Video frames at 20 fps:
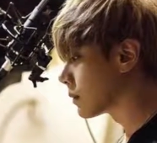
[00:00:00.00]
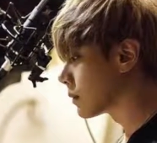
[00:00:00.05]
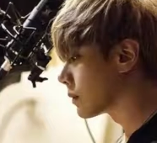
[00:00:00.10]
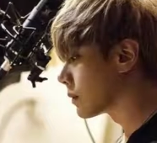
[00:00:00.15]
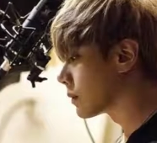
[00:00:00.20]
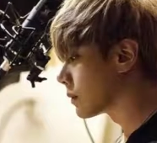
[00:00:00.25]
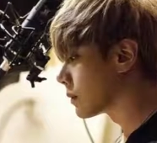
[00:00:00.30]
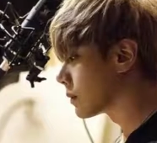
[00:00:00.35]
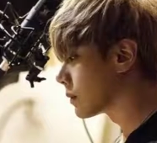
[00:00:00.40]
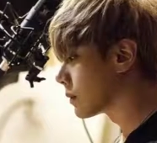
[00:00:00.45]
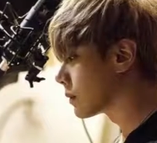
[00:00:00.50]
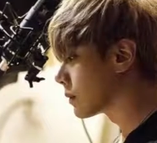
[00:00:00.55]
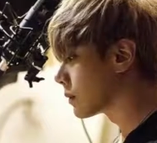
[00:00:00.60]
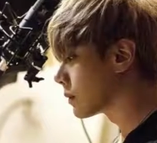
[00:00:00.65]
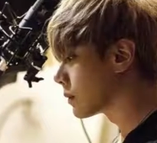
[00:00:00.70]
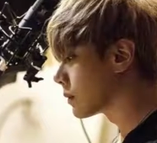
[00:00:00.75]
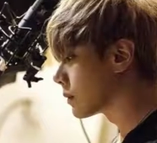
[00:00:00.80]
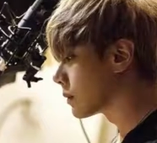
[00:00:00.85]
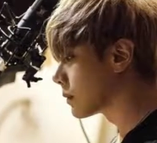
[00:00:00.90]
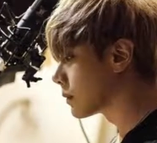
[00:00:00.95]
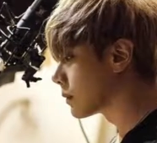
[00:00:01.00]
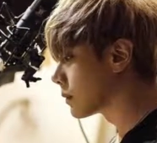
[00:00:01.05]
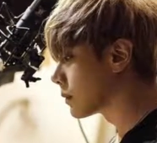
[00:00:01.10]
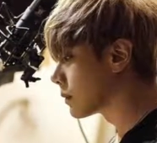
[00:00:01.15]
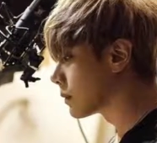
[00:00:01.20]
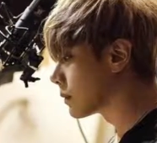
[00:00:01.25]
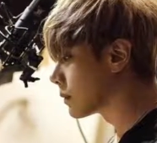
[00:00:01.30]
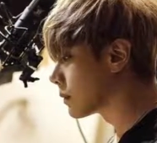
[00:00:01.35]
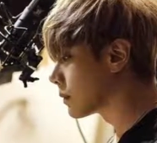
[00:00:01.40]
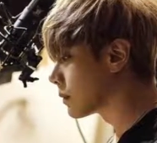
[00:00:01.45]

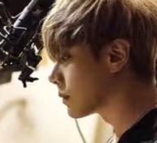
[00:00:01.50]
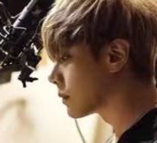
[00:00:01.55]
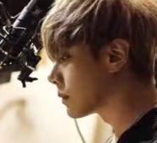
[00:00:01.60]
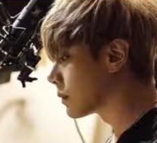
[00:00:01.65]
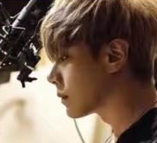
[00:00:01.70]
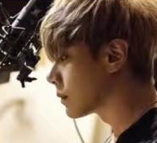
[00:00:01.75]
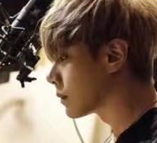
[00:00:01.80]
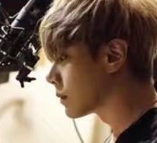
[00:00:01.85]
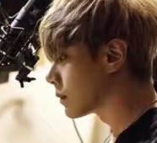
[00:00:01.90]
[no speech]